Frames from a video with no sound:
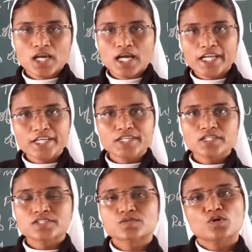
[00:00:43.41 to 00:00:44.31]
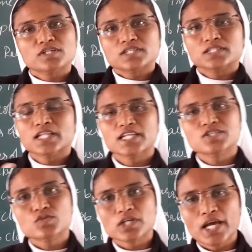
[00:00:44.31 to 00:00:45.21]
and it is not, there
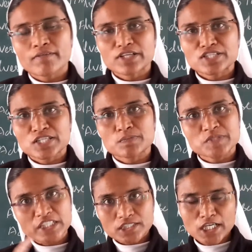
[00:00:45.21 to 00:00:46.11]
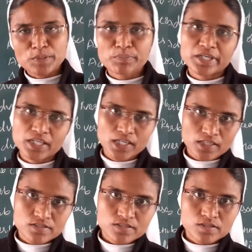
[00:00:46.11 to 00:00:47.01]
is not having subject and
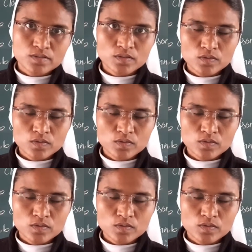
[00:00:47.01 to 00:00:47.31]
predicates.